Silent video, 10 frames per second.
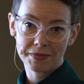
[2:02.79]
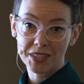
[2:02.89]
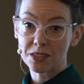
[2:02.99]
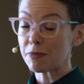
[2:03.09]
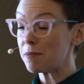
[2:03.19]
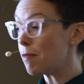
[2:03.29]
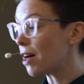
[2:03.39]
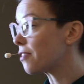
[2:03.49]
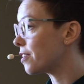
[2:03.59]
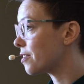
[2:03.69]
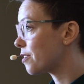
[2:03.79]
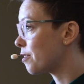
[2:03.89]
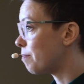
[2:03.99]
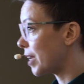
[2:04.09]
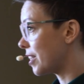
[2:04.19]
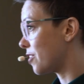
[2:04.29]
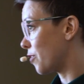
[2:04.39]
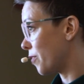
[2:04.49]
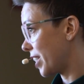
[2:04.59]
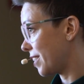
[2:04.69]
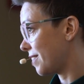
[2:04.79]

This is my mother's money story.